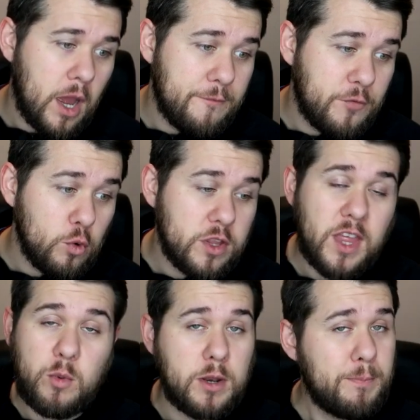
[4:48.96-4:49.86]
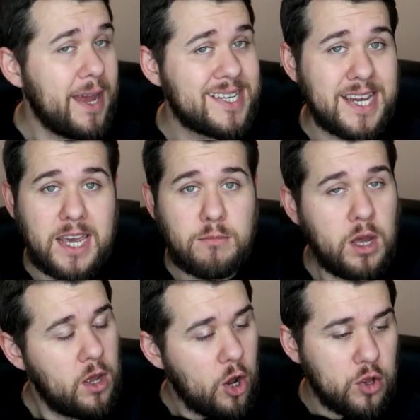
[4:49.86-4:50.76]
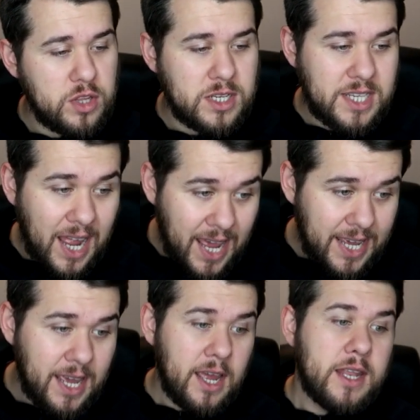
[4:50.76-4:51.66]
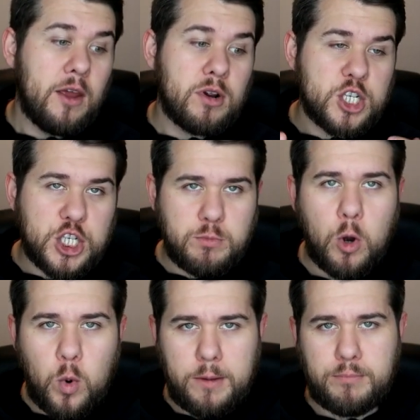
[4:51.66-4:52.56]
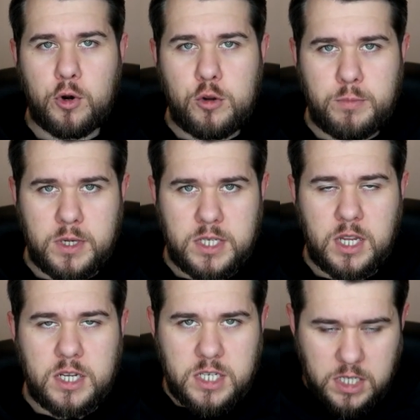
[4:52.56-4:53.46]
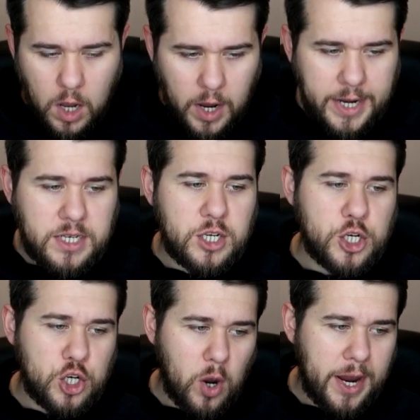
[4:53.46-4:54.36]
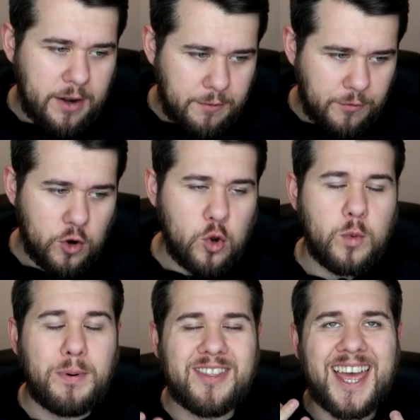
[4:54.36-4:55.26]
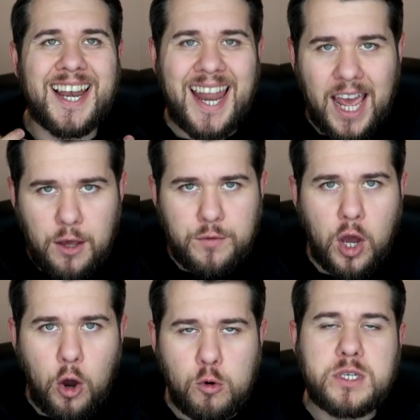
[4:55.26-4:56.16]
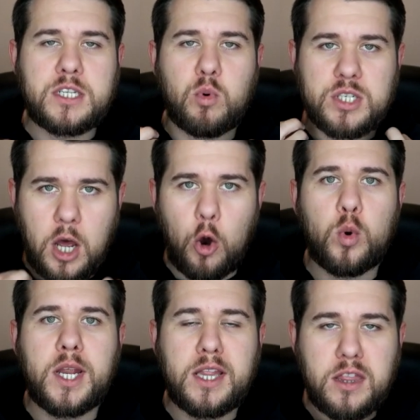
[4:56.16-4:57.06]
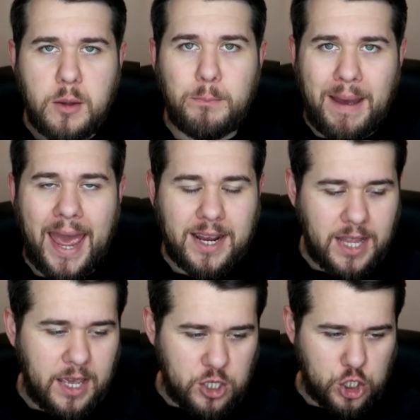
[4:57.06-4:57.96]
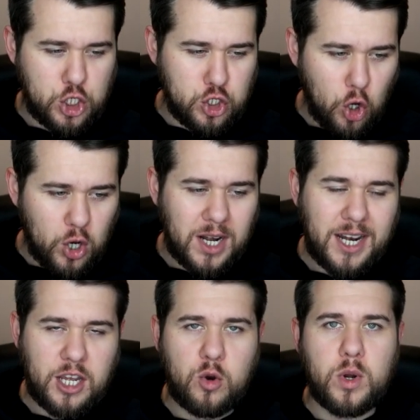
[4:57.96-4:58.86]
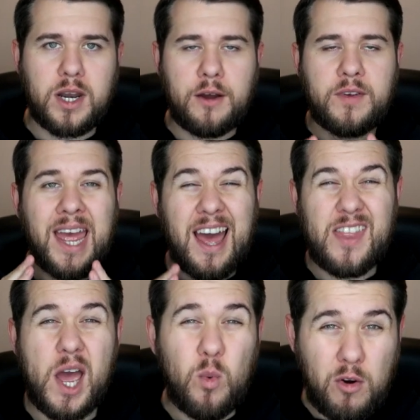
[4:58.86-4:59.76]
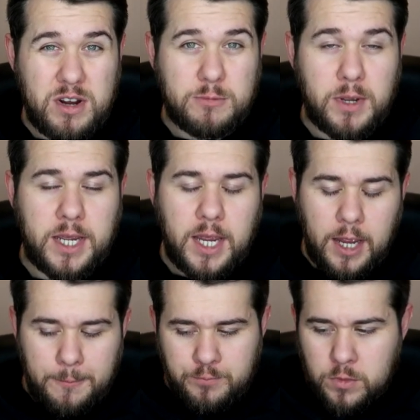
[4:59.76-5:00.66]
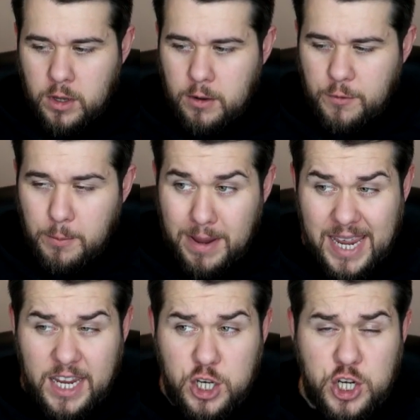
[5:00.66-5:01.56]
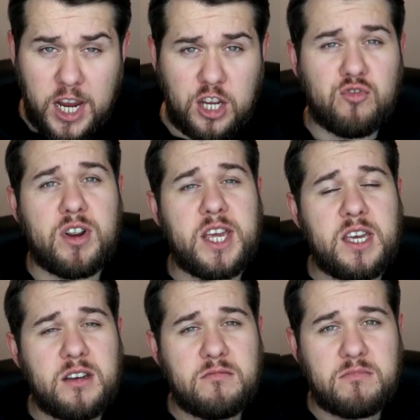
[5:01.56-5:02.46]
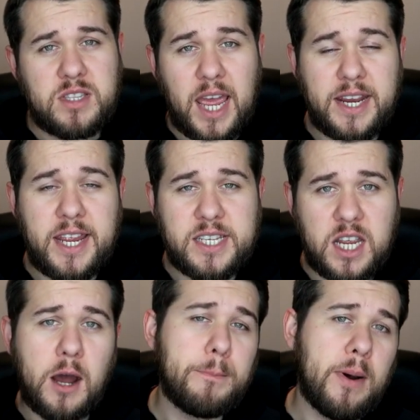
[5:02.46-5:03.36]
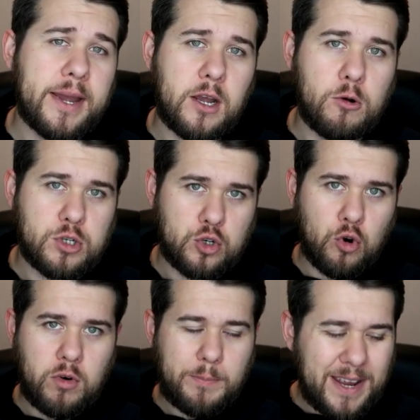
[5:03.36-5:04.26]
I thought that they were the better team on the day. There are small improvements that are starting to shine through, but their lack of goals is what's holding them back. They are just not clinical enough, and that worries me. For me, in January, they need to go and buy a goal scorer.